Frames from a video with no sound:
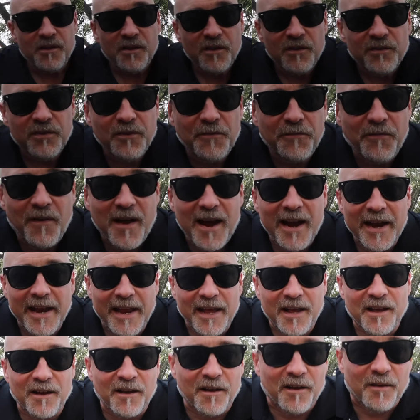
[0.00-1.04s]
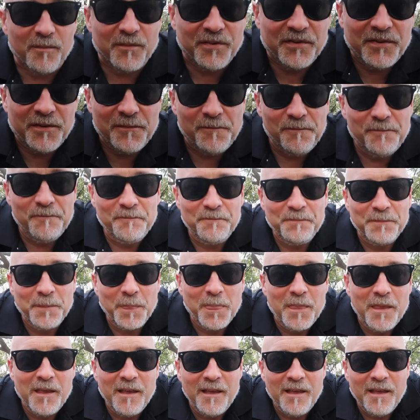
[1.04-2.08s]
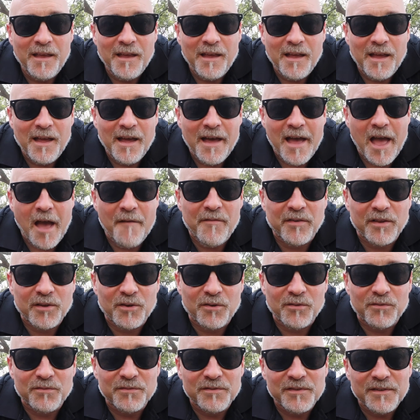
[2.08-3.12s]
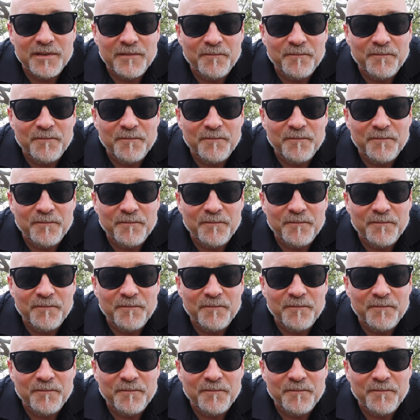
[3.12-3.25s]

So Friday comes. Have a little